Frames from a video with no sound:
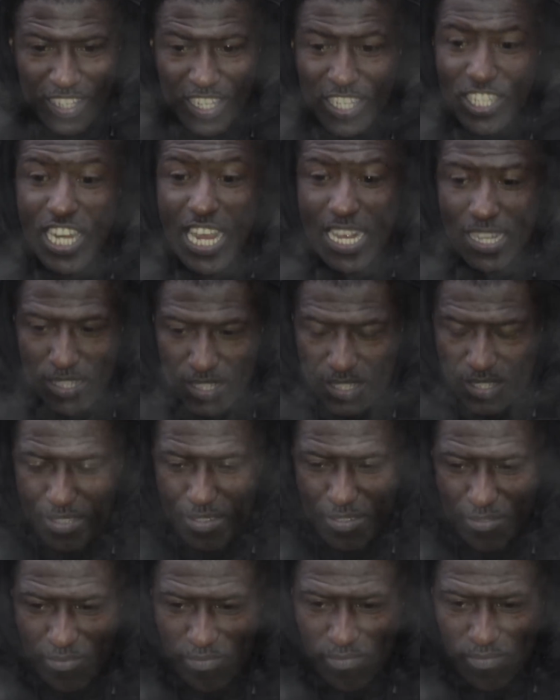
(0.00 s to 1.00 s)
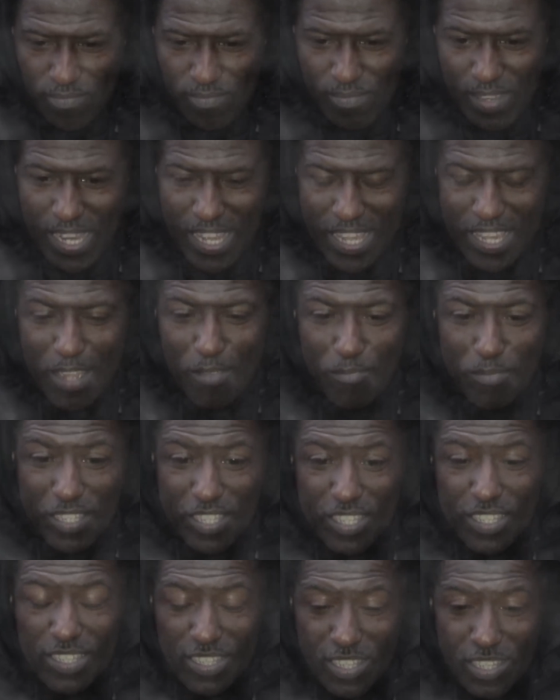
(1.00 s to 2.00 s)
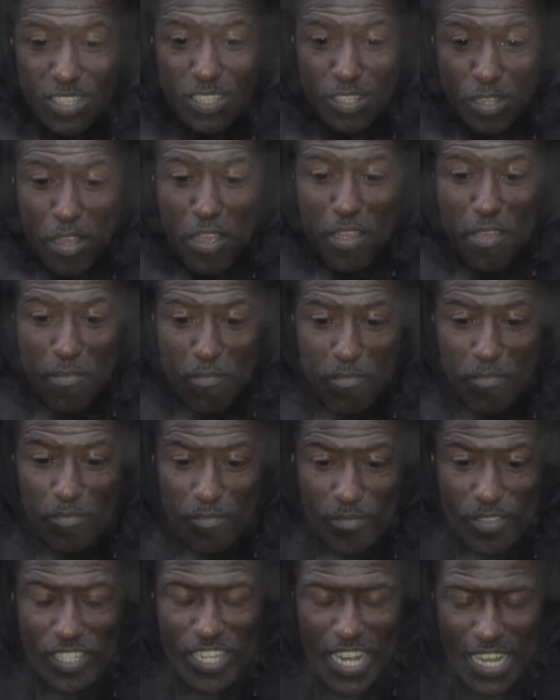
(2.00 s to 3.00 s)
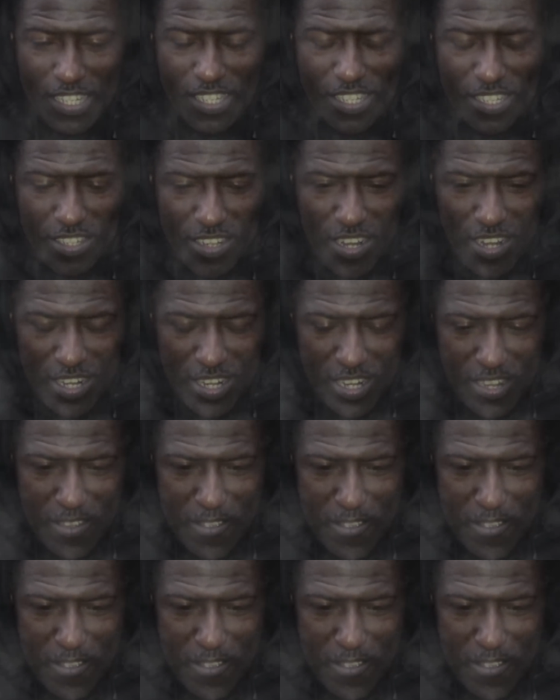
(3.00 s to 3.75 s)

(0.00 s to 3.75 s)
Chance came to Chance's yard.